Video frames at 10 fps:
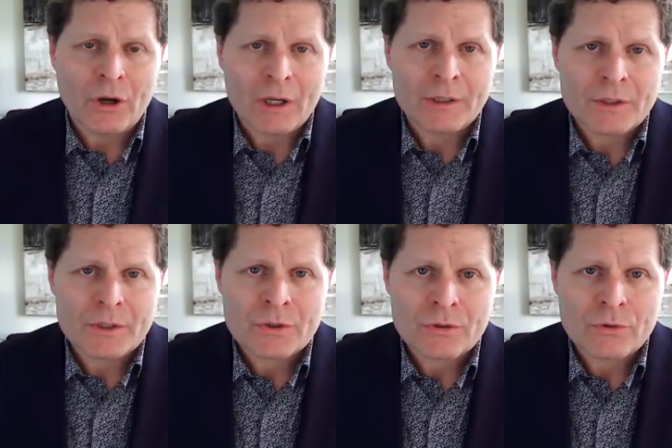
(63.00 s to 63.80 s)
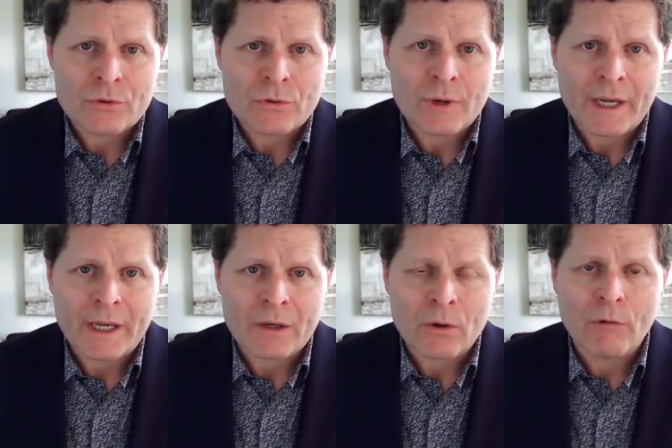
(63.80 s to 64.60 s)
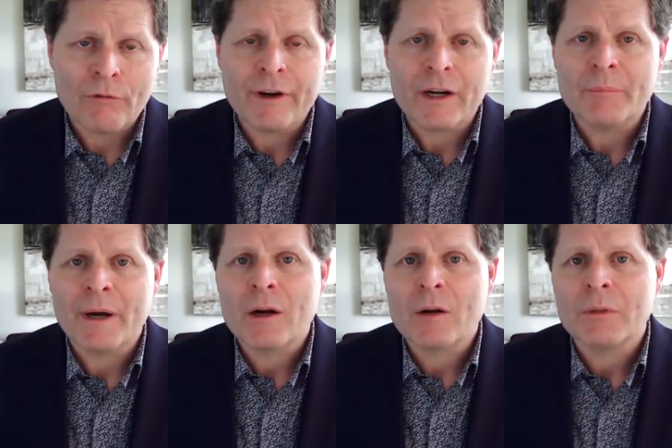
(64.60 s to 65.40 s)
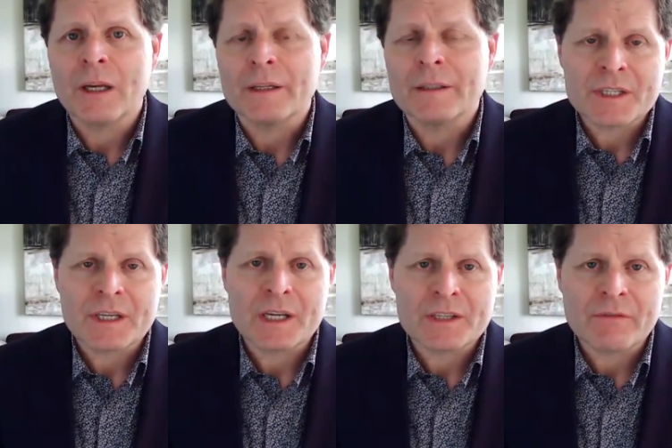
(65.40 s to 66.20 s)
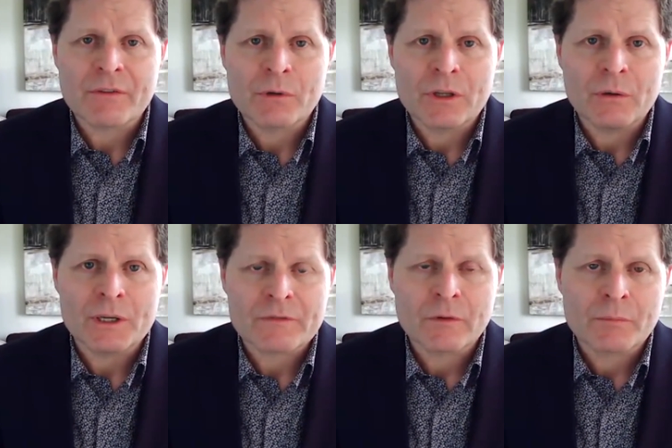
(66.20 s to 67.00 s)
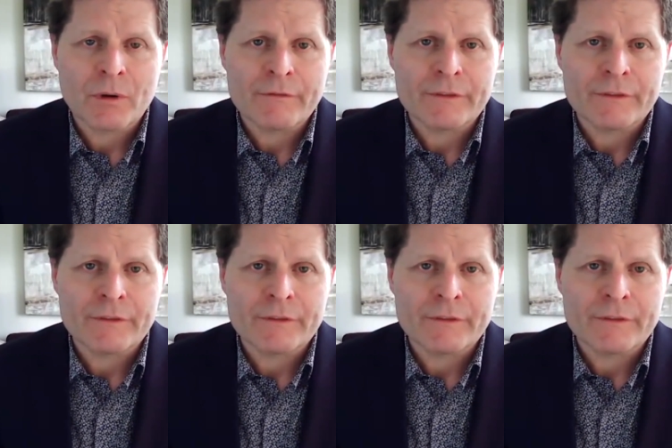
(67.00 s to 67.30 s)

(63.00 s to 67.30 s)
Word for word: on to a coal fired power plant the size of three U.S. football